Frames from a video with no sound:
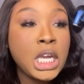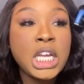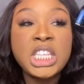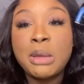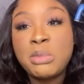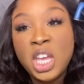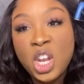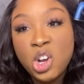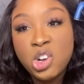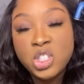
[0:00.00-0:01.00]
In the
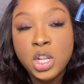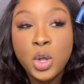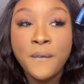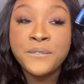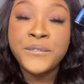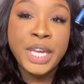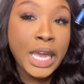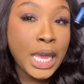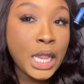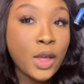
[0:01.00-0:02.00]
needle. So a little
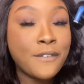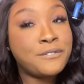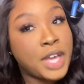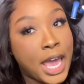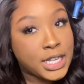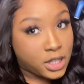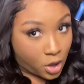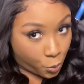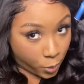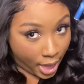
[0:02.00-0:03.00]
fit, little face,
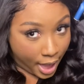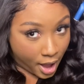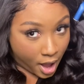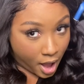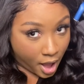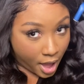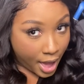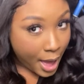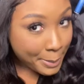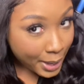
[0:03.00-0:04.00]
little wig.
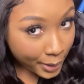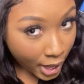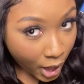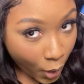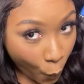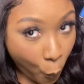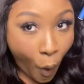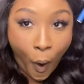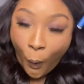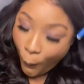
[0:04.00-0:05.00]
I'm out.
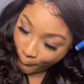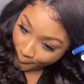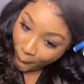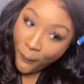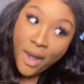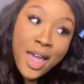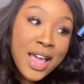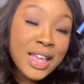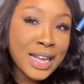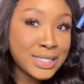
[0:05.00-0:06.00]
Whoo!
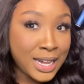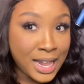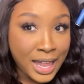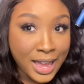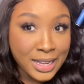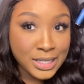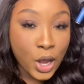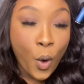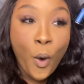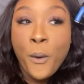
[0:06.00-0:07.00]
Y'all see that lace?
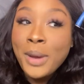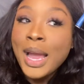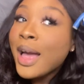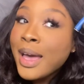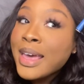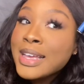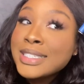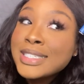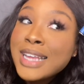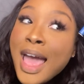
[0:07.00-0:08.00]
Oh my
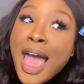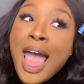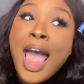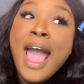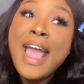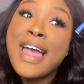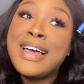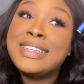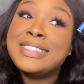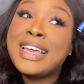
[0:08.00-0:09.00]
gosh.
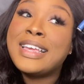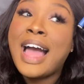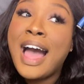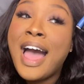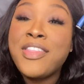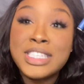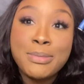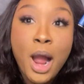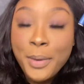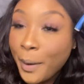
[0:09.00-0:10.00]
And yeah, and then
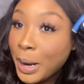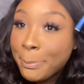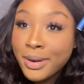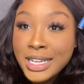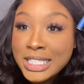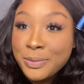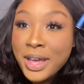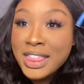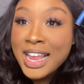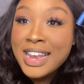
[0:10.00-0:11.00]
tomorrow we're going to brunch
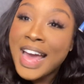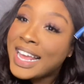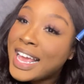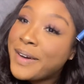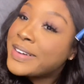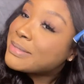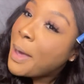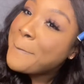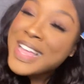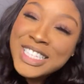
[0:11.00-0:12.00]
with Nettie, who is
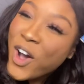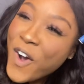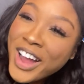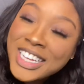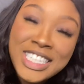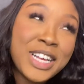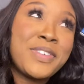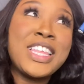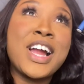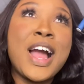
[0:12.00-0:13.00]
my mentor, because she come
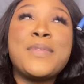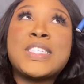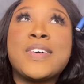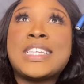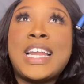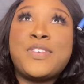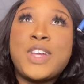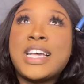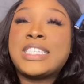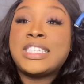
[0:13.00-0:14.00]
either. I'm so excited for you
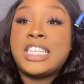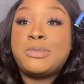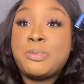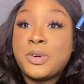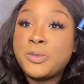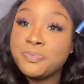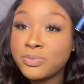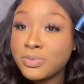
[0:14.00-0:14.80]
guys to see these people.